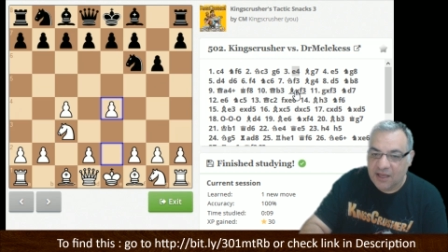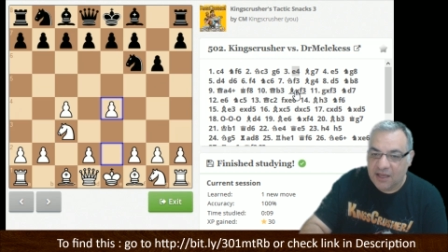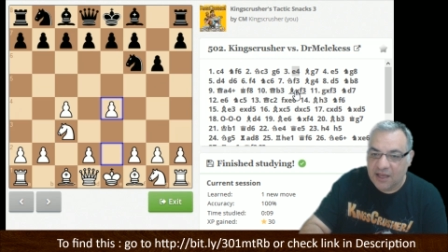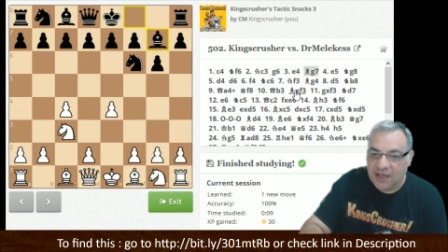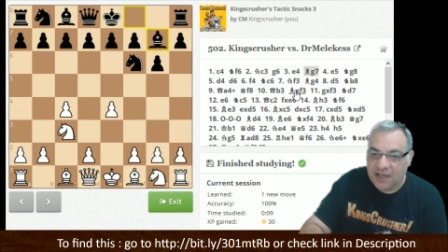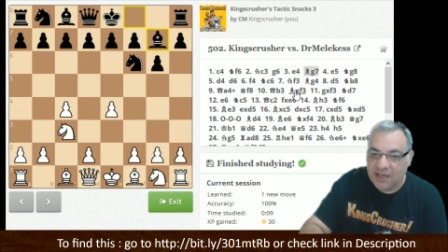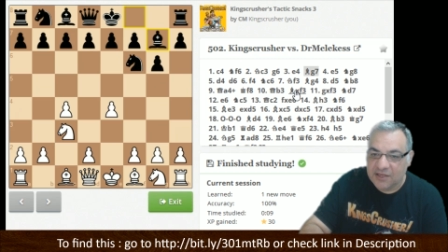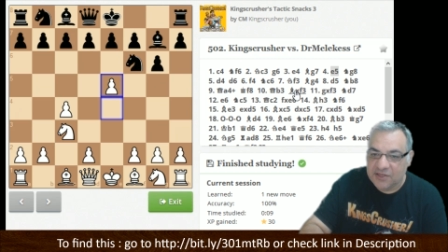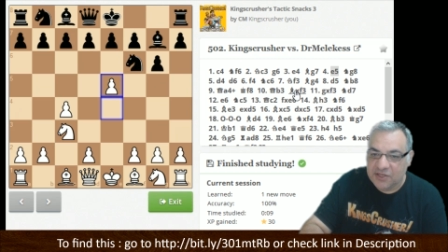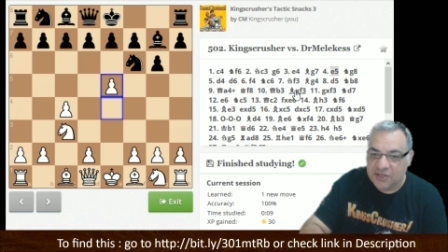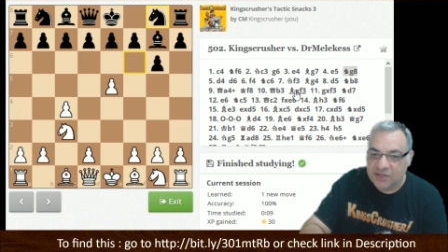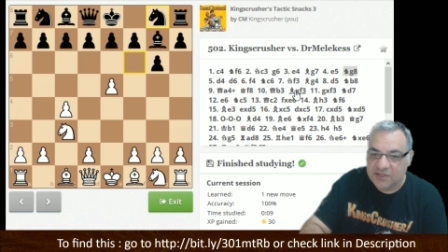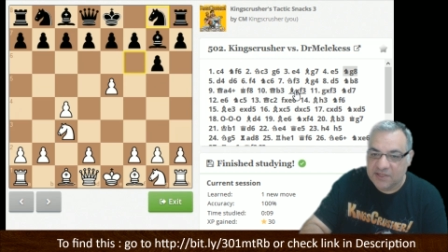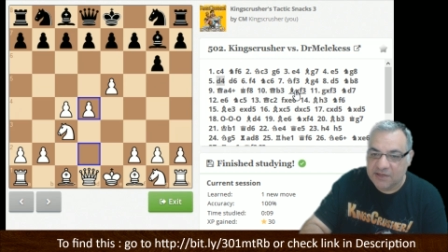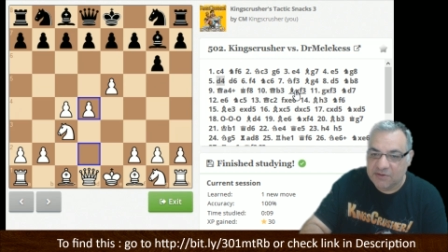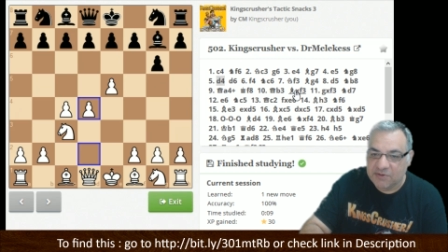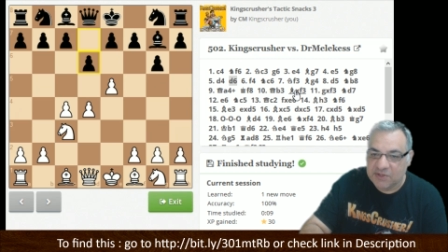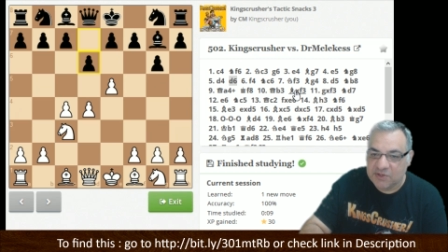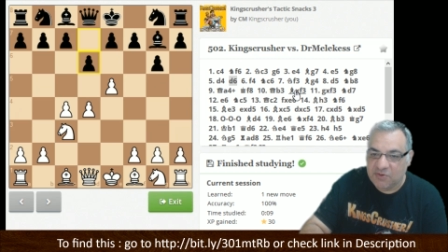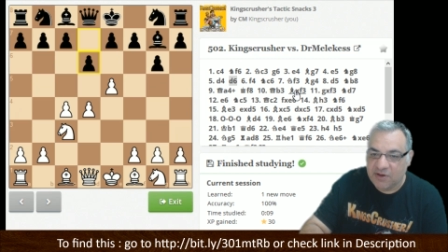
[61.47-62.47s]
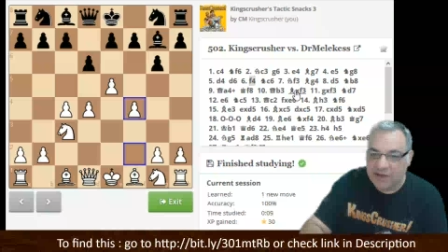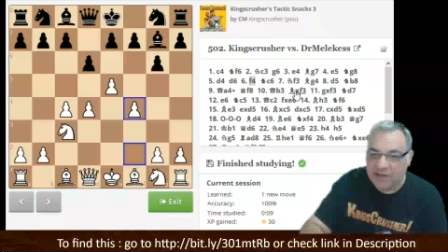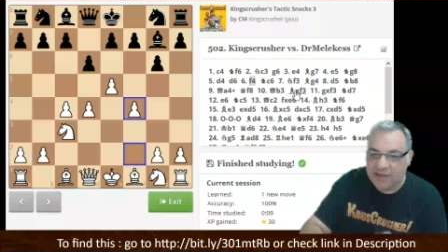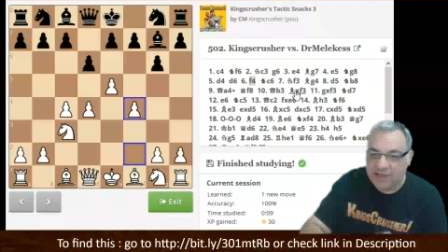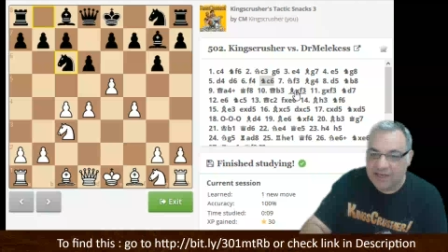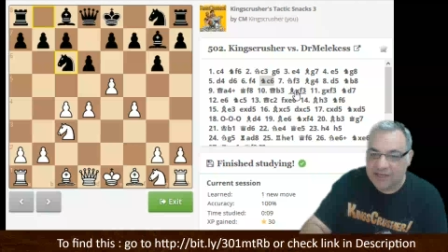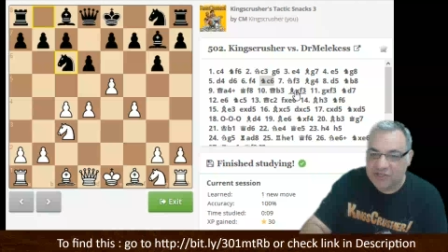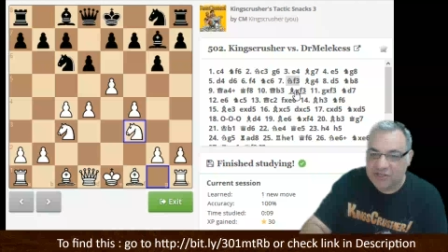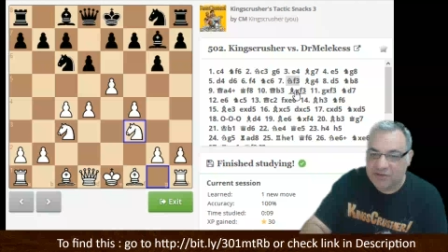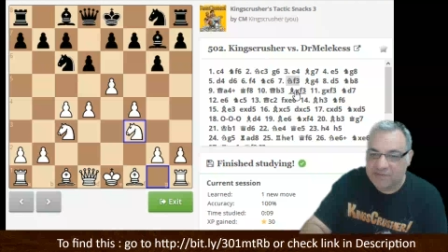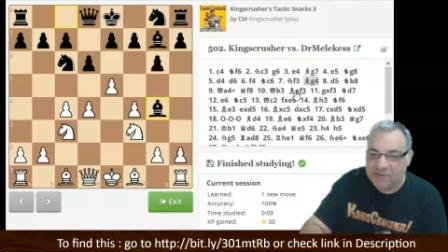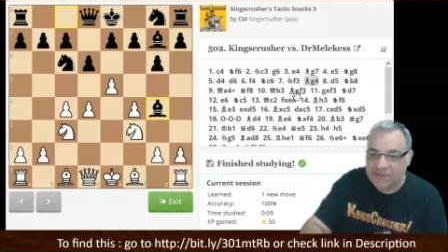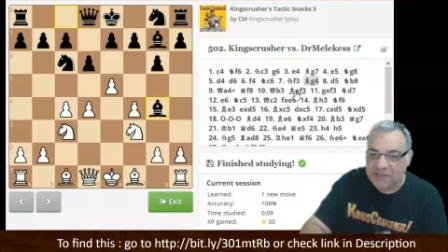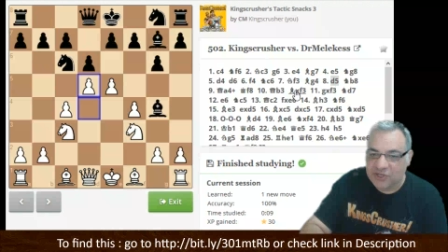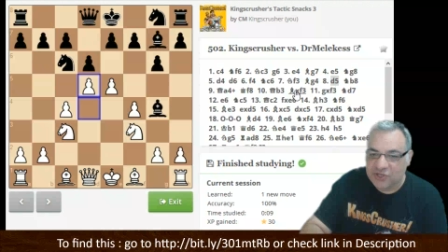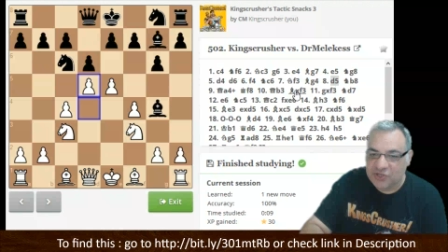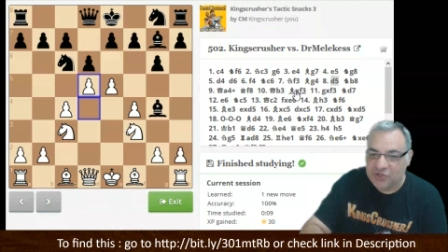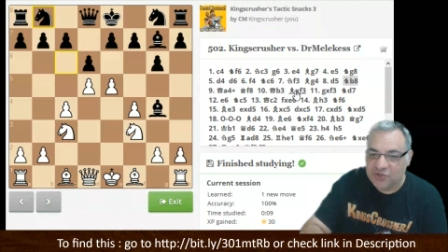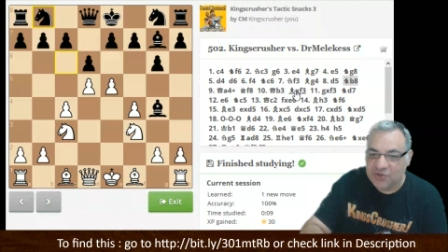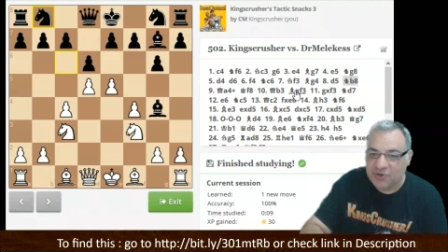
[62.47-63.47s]
So you can see it was quite actually a
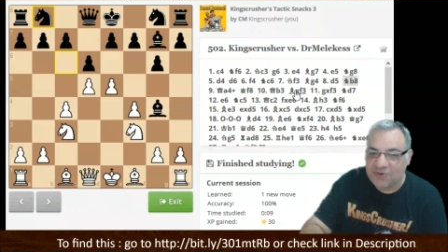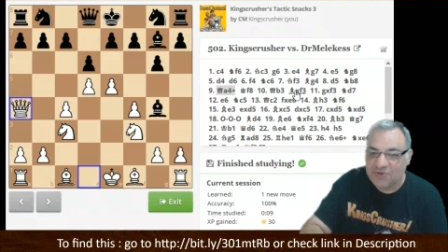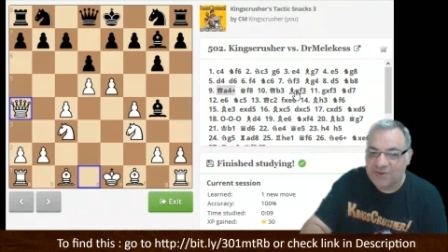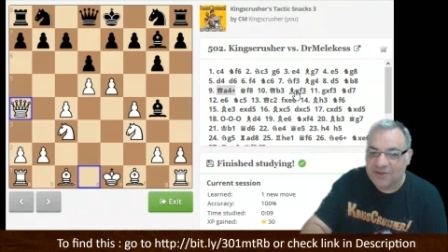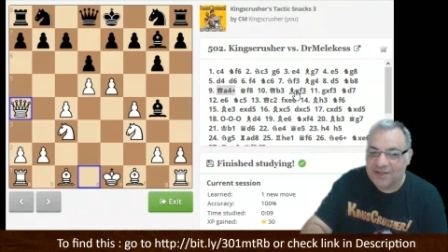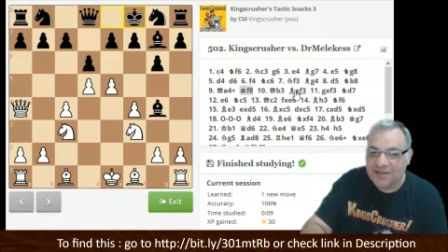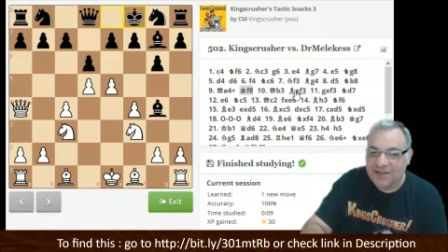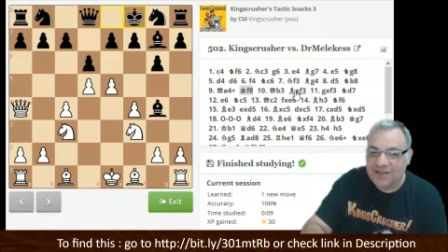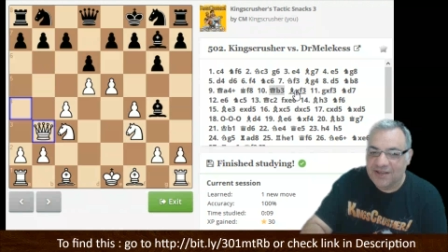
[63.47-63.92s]
positional.